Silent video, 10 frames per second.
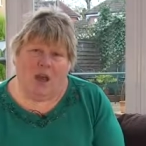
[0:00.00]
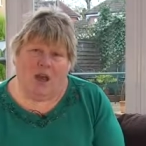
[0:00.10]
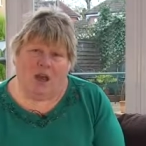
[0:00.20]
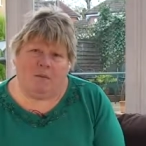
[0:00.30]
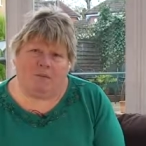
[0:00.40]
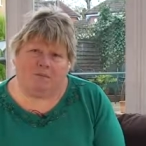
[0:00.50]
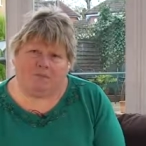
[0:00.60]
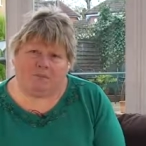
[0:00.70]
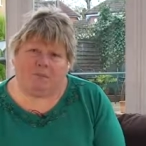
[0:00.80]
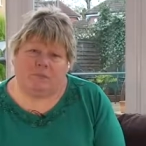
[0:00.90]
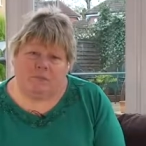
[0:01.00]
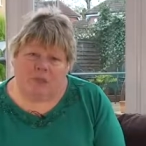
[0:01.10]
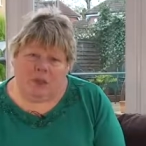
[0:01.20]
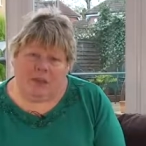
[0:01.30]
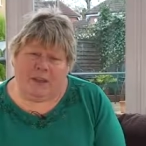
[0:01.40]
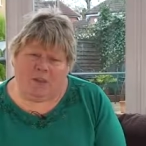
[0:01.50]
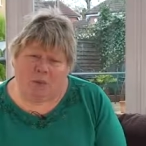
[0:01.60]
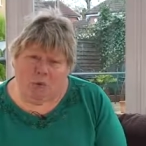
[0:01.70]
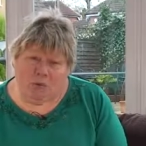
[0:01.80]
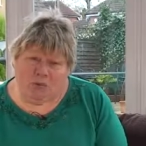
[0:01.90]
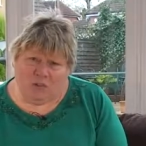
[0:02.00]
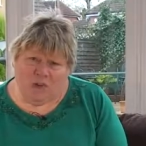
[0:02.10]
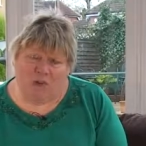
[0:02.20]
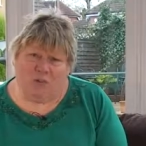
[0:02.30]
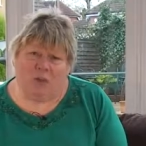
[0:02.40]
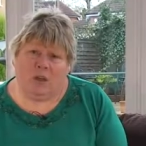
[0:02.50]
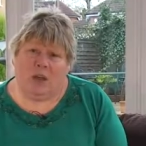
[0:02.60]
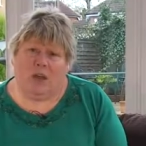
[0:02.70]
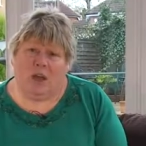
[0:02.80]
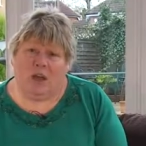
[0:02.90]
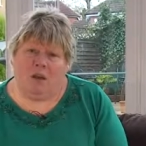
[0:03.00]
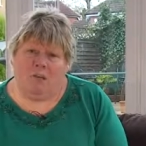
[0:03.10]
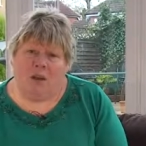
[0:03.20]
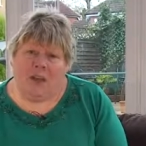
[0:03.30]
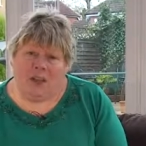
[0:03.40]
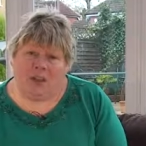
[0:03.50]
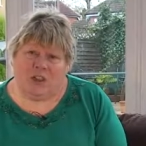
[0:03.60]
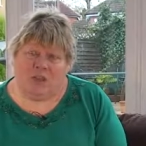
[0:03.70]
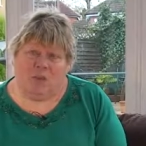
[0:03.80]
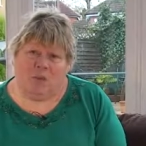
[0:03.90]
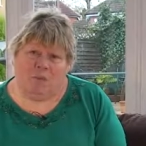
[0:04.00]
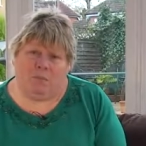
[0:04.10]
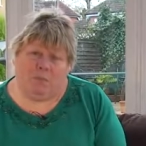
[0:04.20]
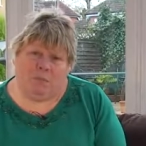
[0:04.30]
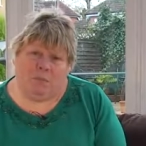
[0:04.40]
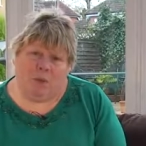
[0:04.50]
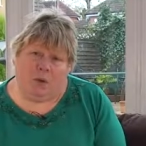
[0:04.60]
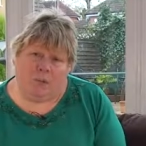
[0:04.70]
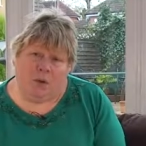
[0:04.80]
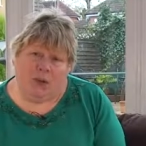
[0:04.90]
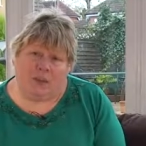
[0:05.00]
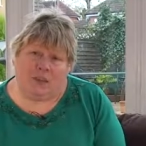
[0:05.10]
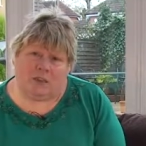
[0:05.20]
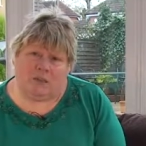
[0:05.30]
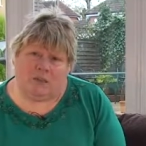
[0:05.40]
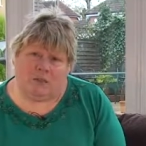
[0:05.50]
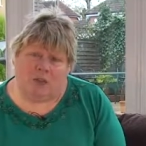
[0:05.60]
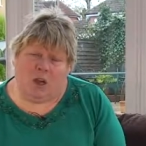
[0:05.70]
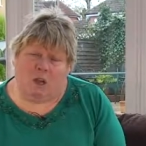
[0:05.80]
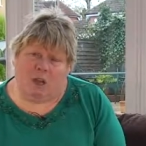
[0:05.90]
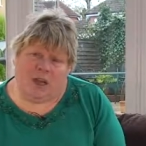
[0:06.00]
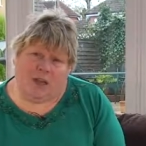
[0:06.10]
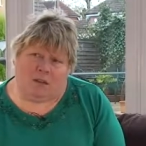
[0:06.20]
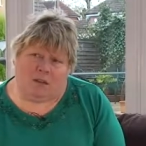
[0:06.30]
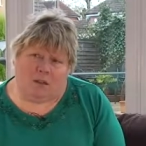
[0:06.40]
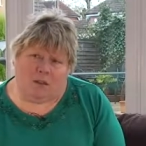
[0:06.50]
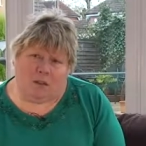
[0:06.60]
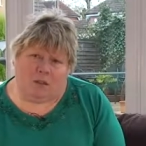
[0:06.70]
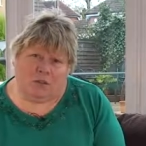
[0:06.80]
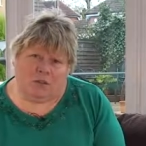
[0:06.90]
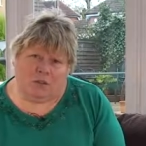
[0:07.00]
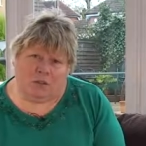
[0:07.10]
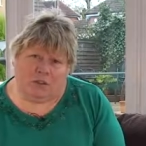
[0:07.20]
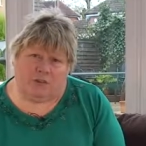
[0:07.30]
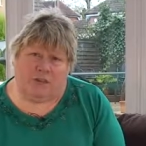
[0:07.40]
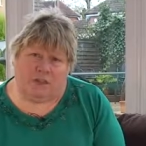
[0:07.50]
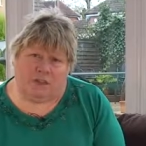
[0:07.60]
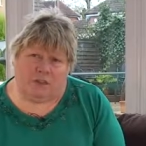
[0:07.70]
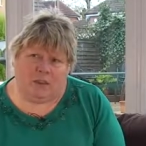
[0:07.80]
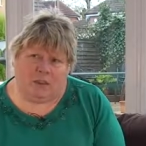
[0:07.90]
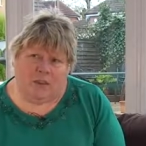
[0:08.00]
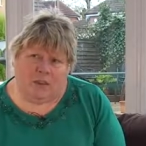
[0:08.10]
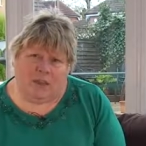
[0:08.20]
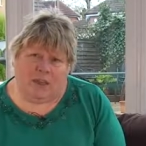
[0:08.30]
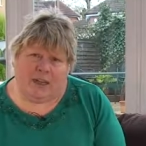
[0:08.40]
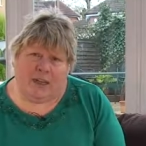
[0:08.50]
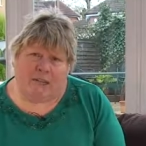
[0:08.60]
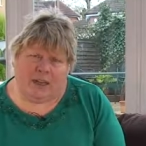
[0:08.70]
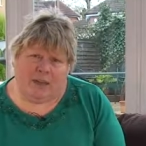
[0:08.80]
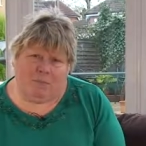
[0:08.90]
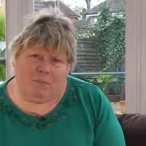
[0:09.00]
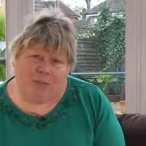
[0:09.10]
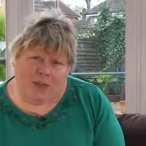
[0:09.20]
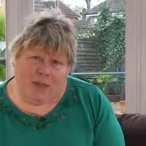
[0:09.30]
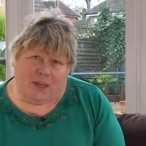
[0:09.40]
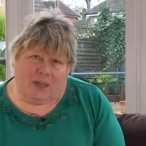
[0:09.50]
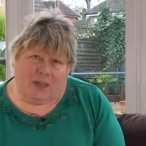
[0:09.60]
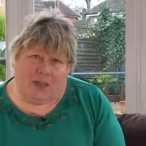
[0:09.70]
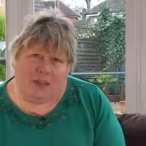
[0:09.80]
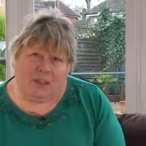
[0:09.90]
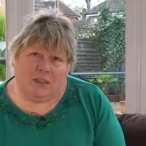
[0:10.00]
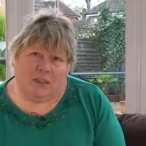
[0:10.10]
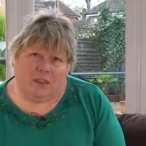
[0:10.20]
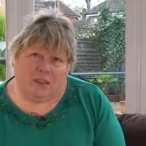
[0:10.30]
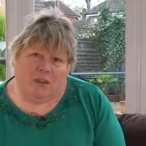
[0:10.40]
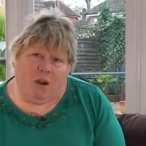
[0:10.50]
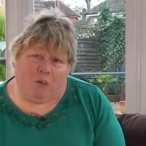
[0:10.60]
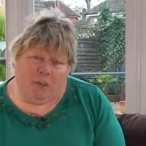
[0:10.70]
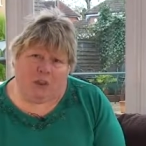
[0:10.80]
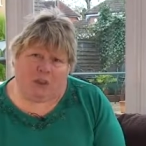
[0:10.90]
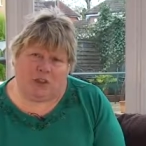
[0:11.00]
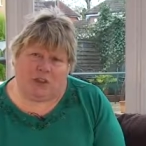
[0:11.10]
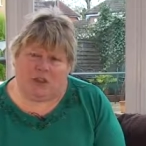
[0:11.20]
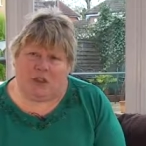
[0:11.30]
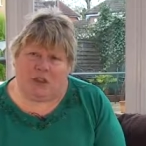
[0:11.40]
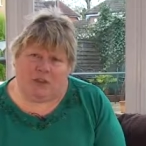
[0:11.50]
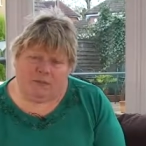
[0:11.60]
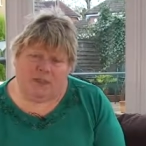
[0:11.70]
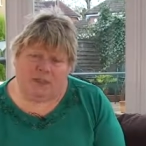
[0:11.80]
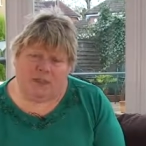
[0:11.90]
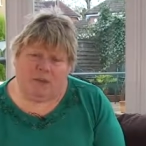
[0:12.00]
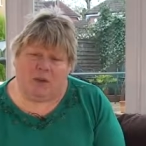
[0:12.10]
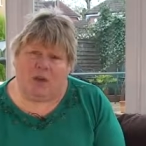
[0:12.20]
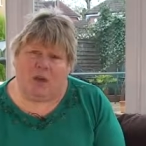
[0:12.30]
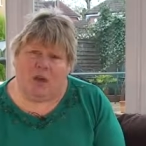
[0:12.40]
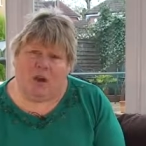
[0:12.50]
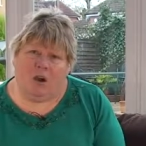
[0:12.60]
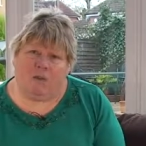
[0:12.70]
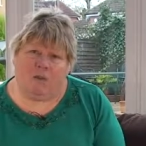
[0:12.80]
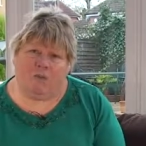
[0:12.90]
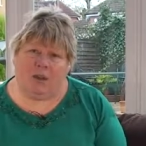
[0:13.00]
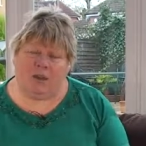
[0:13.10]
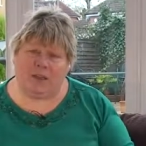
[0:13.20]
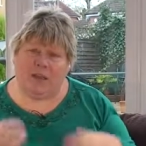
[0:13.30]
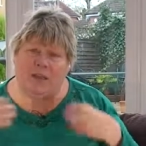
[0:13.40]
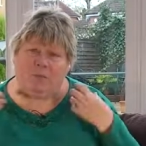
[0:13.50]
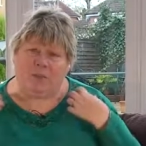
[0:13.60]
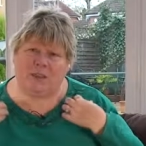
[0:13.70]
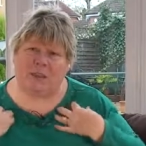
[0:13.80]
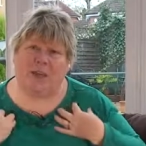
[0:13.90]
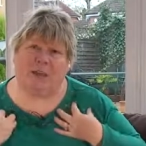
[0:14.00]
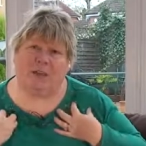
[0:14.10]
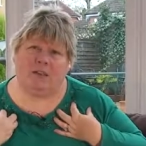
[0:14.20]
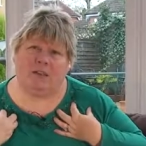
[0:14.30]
They're also actually were bred to go with the cattle dog across Australia. And they kept the camps clean. So there are pictures, and I'd love to see one, of them round the cowboy's neck.